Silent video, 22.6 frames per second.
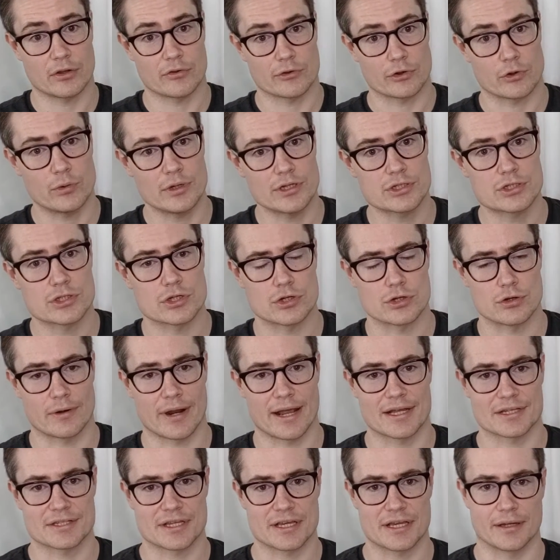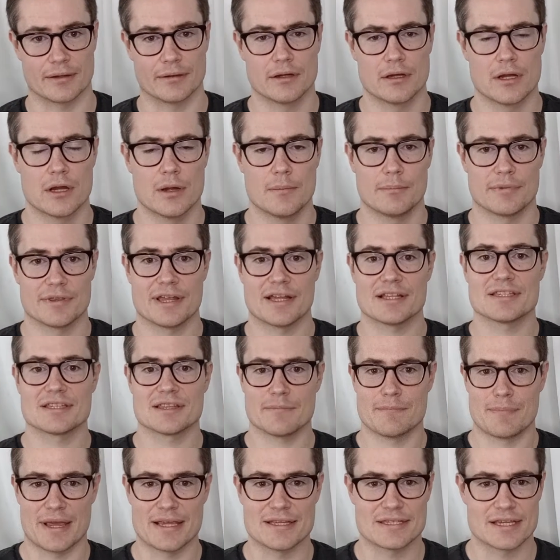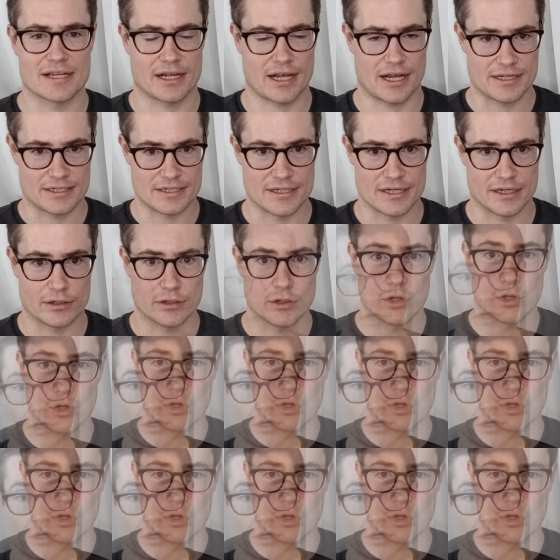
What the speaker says: on the question you're asking, but that's the basic idea.